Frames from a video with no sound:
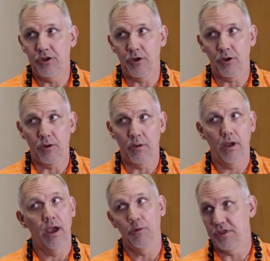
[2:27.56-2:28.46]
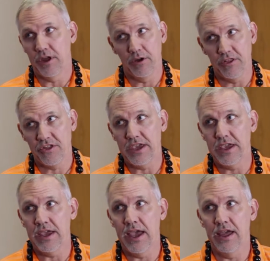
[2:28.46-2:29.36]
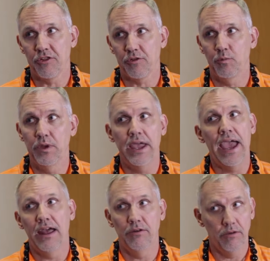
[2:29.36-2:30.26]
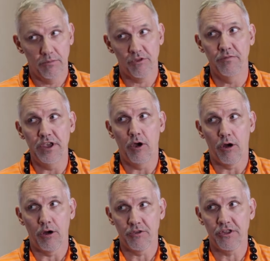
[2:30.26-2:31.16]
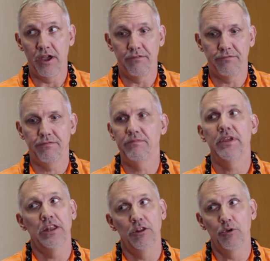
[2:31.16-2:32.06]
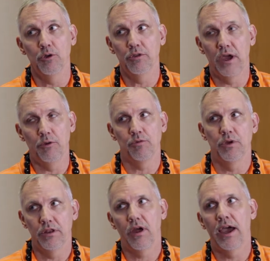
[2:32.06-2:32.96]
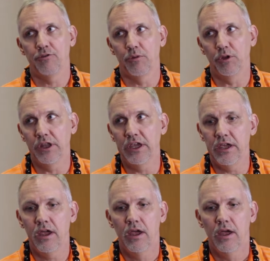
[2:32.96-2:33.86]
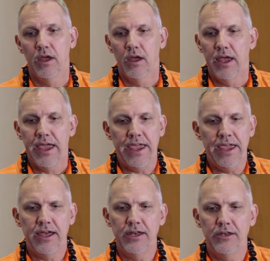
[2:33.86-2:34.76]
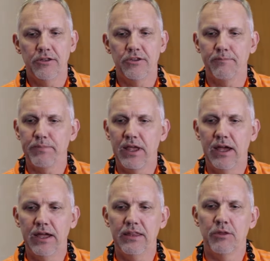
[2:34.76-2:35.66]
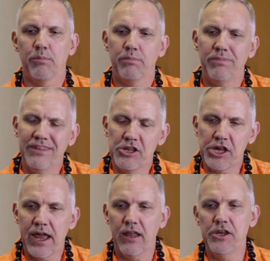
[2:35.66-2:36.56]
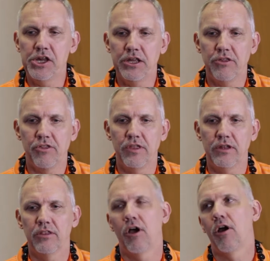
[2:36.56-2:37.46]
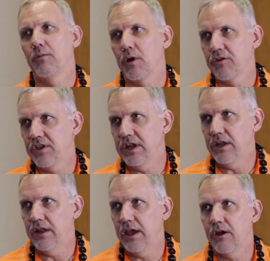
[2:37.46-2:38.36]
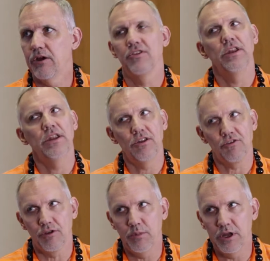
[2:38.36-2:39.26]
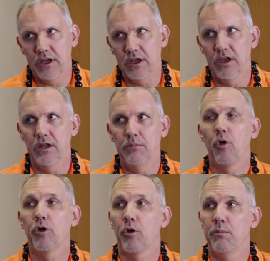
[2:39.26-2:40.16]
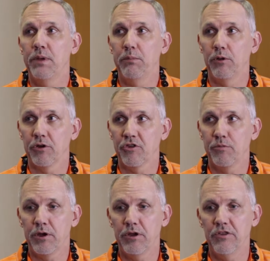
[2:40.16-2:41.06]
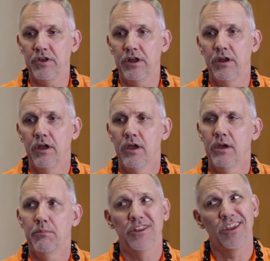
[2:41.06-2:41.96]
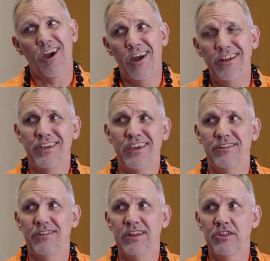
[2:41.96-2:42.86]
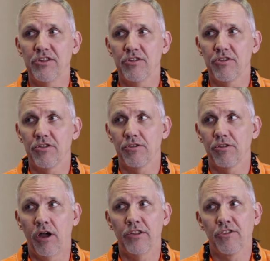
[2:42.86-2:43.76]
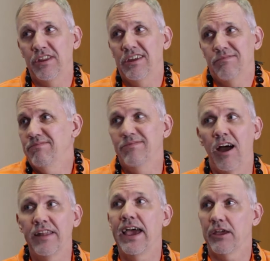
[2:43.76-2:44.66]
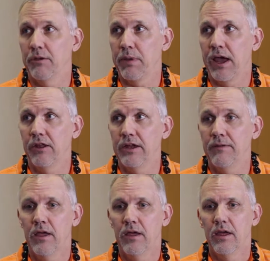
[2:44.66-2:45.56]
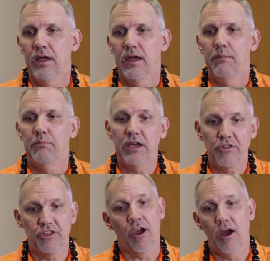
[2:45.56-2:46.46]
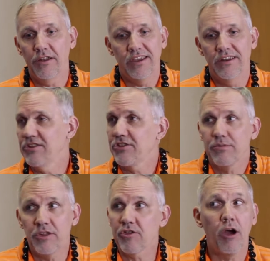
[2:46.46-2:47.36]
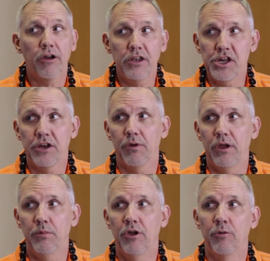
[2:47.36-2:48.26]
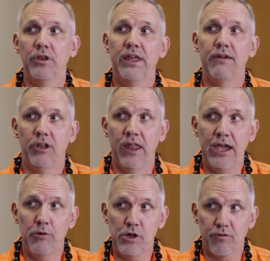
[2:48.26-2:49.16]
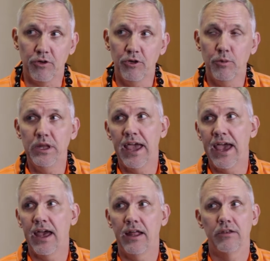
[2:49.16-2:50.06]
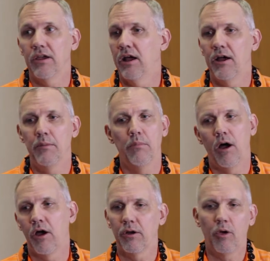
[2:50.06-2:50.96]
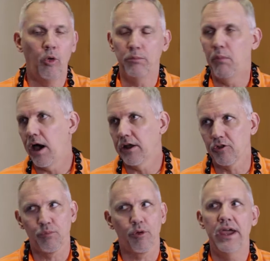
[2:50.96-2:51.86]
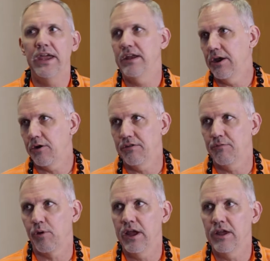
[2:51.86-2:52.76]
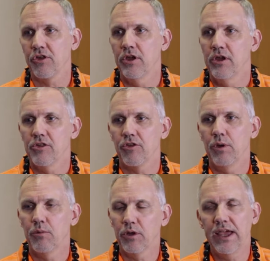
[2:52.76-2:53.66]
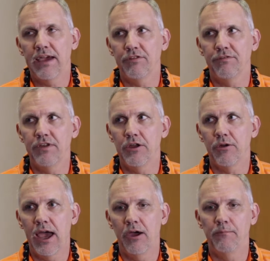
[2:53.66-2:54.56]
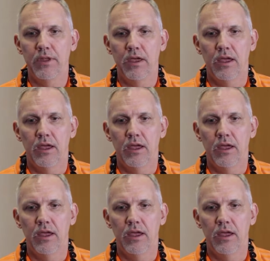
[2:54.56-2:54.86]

year, I was there at CES. We had some VR stuff in the booth. I was with IEEE. And the challenge is that the hardware is getting there, it's getting distributed, more and more people are experiencing it, but the content is honestly not that compelling, because the content is hard to generate. We don't really have a language for doing that. Our old models break, narrative breaks, so we really have to figure out